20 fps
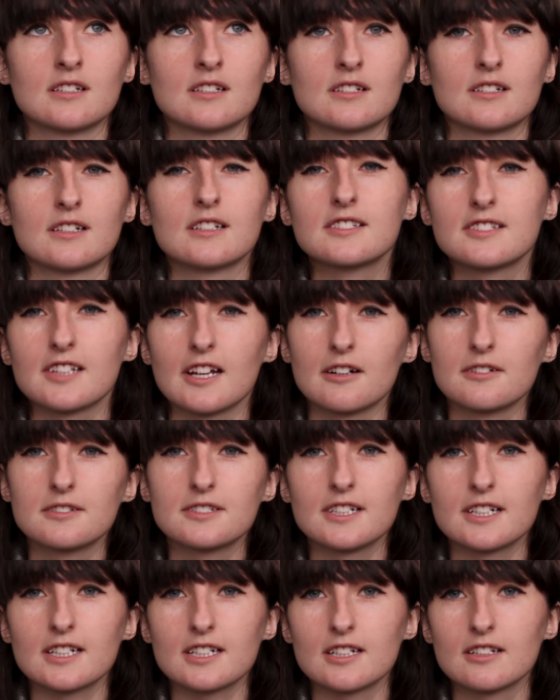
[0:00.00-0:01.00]

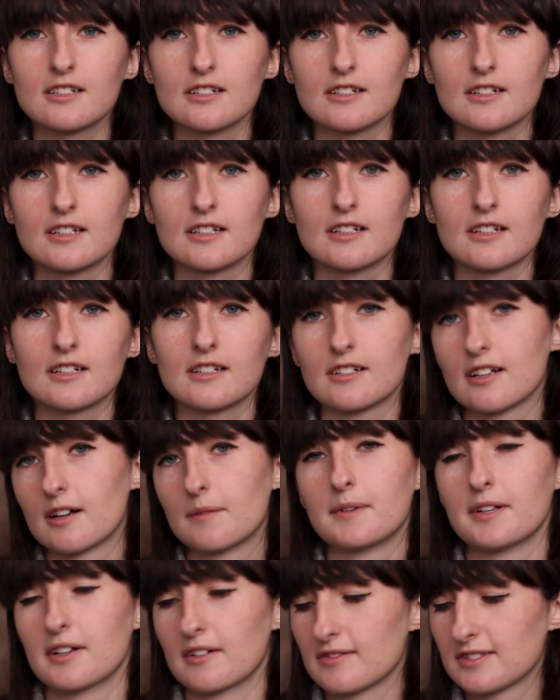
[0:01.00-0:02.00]
nostalgic and like, I
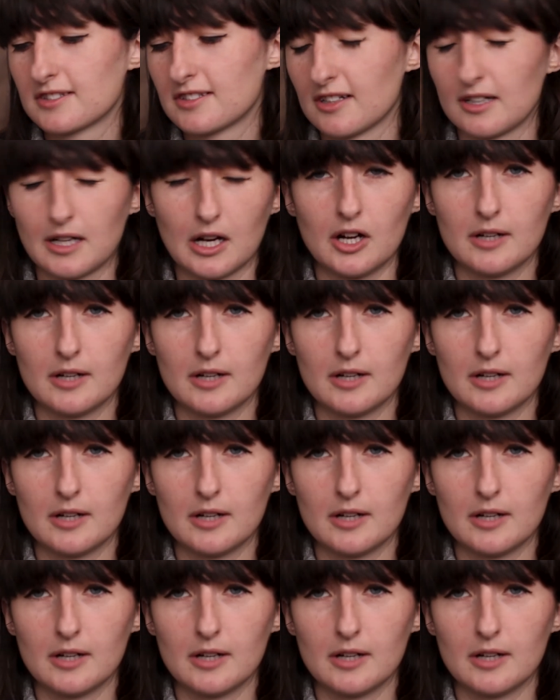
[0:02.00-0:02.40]
mean obviously